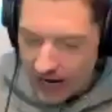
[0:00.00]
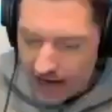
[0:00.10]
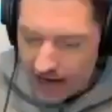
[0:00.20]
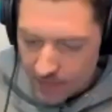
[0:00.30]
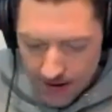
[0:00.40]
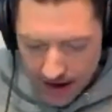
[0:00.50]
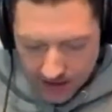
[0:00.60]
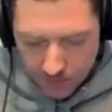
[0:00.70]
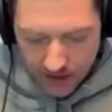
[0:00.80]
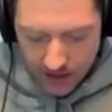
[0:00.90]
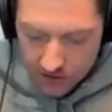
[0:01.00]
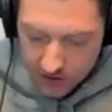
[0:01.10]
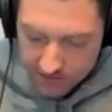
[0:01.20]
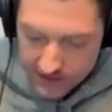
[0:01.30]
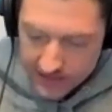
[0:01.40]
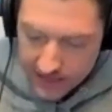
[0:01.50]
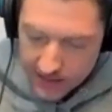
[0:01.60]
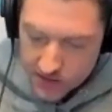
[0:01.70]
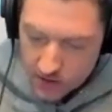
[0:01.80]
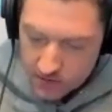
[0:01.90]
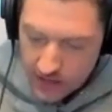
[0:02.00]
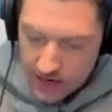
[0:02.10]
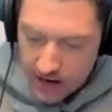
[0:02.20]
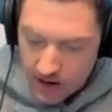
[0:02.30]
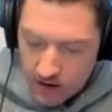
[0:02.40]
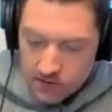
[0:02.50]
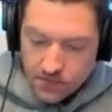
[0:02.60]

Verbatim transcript: have my max pain Griffin settings on right now.